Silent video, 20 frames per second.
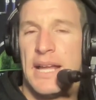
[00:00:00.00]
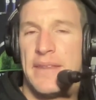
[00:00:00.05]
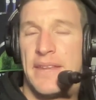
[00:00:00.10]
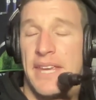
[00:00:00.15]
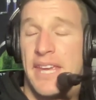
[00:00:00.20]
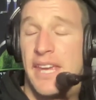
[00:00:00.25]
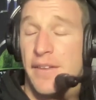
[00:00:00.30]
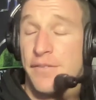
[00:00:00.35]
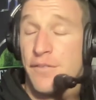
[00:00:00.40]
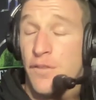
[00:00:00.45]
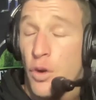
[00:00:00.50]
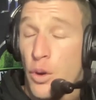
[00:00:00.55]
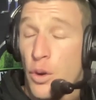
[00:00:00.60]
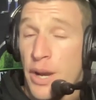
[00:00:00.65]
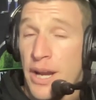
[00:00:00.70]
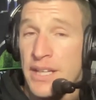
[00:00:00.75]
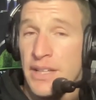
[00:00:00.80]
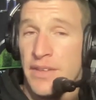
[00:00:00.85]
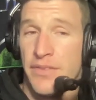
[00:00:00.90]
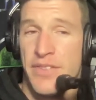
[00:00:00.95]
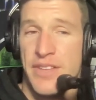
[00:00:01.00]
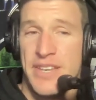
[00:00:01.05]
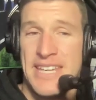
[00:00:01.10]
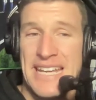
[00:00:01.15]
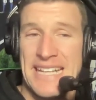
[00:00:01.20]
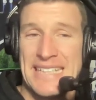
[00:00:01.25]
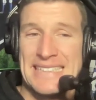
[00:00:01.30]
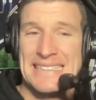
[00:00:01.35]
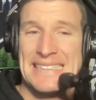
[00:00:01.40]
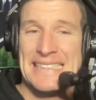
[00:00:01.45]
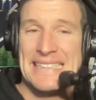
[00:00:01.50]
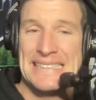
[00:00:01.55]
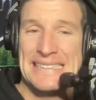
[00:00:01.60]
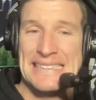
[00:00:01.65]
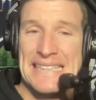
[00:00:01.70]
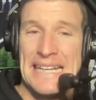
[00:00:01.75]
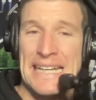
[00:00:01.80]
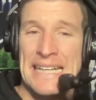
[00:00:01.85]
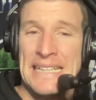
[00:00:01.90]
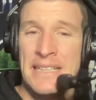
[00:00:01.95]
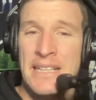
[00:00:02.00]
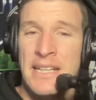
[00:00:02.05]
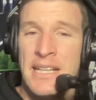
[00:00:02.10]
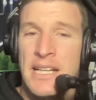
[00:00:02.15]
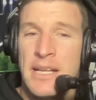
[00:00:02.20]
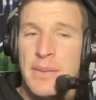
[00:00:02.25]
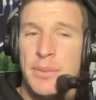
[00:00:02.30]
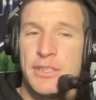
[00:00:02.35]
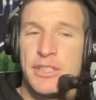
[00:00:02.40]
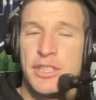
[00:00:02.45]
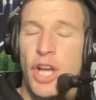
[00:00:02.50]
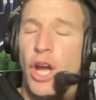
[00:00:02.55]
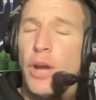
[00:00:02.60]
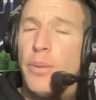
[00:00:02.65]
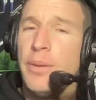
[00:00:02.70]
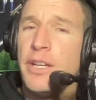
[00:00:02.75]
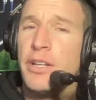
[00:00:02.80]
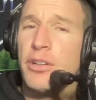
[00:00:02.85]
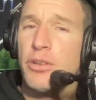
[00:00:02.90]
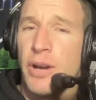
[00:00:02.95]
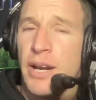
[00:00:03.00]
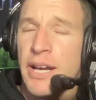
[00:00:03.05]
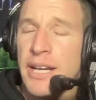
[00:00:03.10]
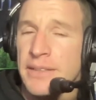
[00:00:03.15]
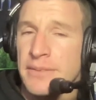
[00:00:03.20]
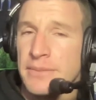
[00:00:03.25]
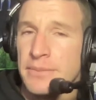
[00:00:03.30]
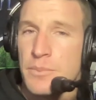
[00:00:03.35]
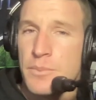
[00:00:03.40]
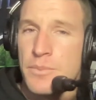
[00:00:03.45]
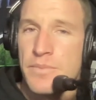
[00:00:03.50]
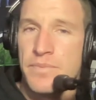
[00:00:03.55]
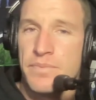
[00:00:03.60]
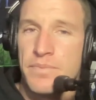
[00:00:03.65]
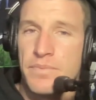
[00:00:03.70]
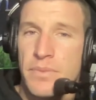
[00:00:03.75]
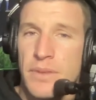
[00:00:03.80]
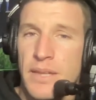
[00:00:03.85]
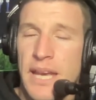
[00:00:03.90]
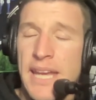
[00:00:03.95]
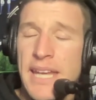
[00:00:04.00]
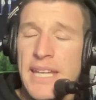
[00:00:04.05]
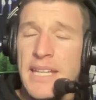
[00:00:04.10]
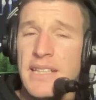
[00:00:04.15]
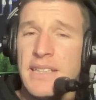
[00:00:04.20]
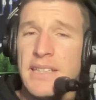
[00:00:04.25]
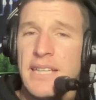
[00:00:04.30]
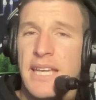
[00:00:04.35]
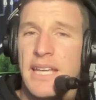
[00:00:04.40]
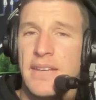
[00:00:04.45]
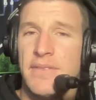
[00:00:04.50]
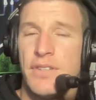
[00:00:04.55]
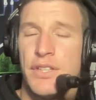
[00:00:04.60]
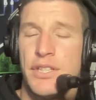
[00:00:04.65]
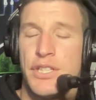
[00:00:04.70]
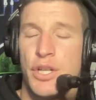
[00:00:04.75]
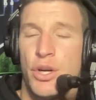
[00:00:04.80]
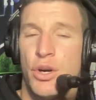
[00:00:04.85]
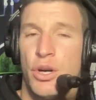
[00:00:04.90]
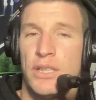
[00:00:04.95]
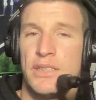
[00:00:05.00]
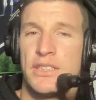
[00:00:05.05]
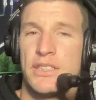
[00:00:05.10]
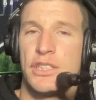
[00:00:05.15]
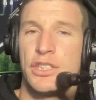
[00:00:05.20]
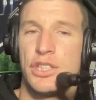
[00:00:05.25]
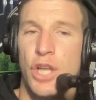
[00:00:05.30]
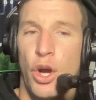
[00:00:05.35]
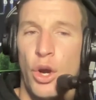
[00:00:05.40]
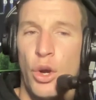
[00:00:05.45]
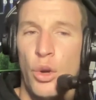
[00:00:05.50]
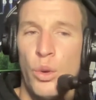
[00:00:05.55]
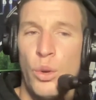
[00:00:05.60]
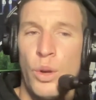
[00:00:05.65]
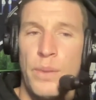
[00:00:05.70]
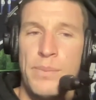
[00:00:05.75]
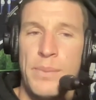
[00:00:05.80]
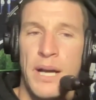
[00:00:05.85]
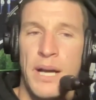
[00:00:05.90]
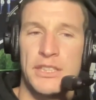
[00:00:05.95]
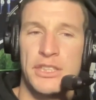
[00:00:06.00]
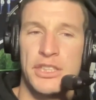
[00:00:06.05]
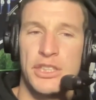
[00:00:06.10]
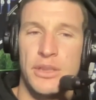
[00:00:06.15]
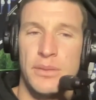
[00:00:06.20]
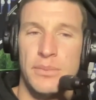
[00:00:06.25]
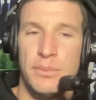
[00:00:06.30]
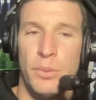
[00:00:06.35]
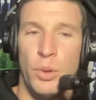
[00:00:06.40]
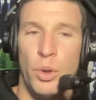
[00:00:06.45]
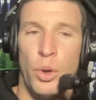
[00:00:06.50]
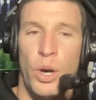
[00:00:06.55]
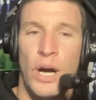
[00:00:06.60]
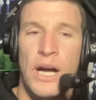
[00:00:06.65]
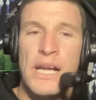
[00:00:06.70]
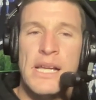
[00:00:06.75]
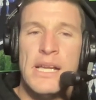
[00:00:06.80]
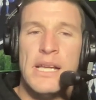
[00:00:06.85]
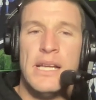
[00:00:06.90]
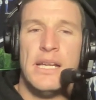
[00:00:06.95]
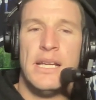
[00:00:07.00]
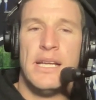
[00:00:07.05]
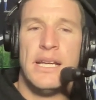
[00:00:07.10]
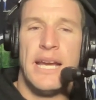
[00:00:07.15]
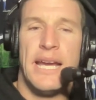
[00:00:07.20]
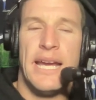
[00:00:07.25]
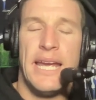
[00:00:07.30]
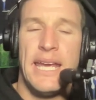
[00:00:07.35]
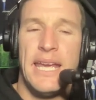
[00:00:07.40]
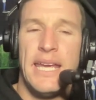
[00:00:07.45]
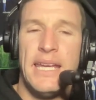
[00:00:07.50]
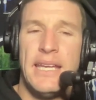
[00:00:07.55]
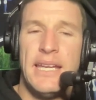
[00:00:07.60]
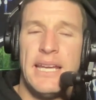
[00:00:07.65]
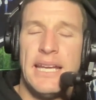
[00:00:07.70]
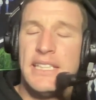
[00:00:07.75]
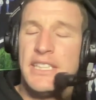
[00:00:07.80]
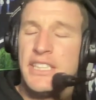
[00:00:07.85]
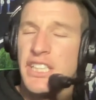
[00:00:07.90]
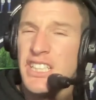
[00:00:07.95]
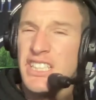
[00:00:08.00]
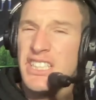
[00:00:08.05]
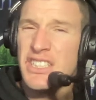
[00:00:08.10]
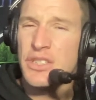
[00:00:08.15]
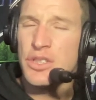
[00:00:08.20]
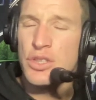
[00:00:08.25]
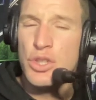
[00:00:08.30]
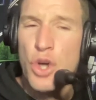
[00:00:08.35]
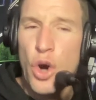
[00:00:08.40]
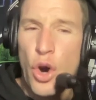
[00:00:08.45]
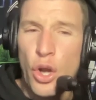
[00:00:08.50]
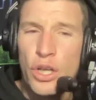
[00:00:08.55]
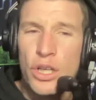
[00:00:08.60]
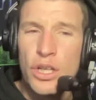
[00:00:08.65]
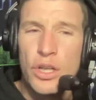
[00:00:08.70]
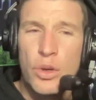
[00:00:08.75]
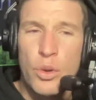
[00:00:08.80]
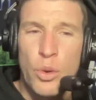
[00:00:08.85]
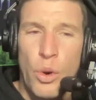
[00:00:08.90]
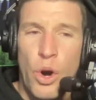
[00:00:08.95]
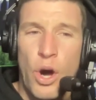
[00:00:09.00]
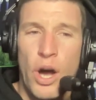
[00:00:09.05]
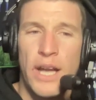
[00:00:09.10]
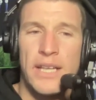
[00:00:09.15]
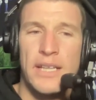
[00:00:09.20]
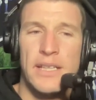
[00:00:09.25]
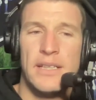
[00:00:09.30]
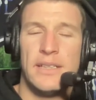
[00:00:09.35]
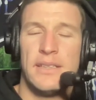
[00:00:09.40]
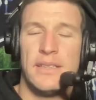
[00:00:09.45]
They kicked 14 of the next 16. But Toby Greene, he can give the Giants so much more. He's just not quite